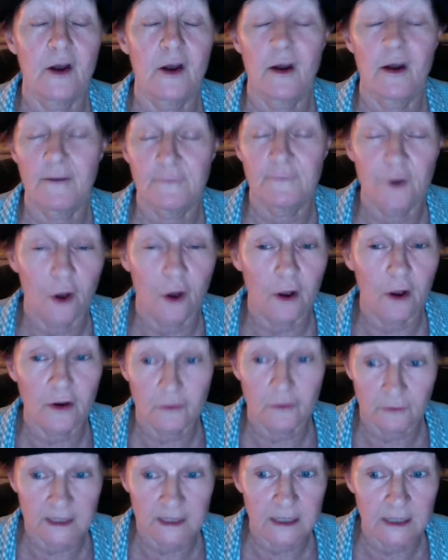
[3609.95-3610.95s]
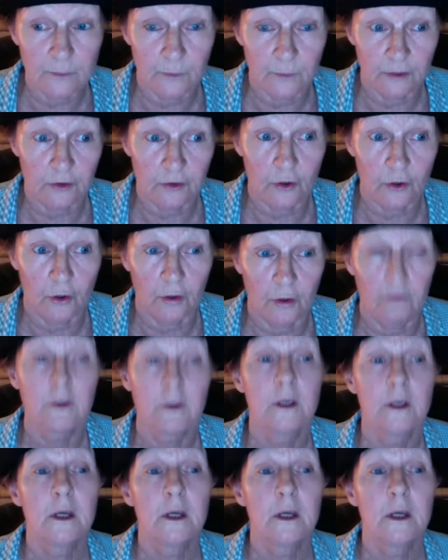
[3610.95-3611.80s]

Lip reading: I've not agreed with her,